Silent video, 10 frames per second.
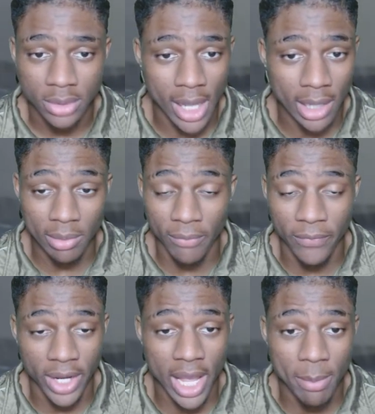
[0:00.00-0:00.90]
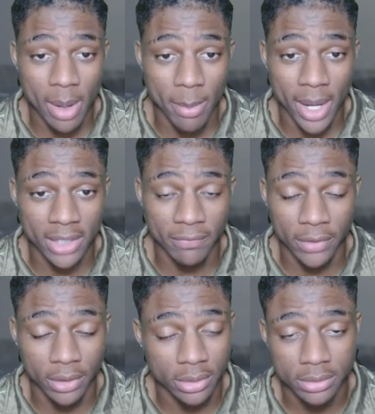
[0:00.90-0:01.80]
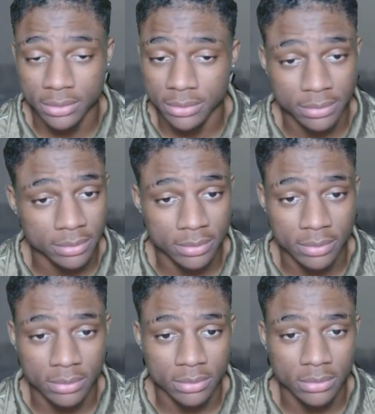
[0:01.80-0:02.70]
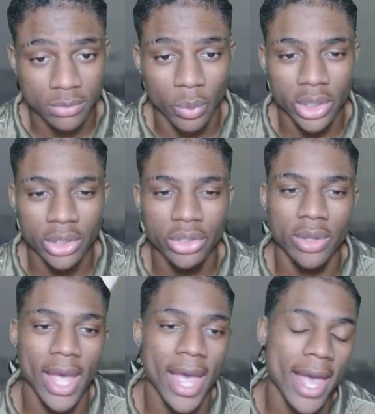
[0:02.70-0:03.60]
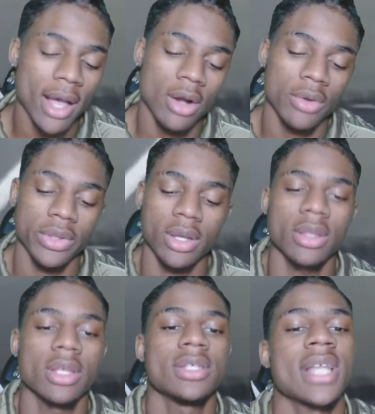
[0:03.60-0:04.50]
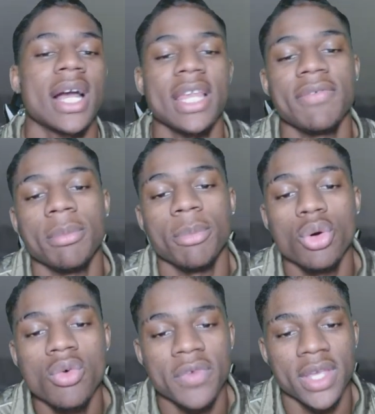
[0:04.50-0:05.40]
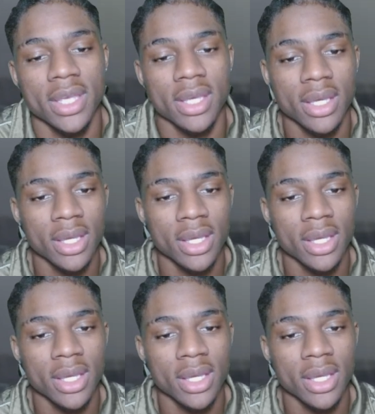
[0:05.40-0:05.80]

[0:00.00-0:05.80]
I a fuck how my body feel. What are you, it's not even moving.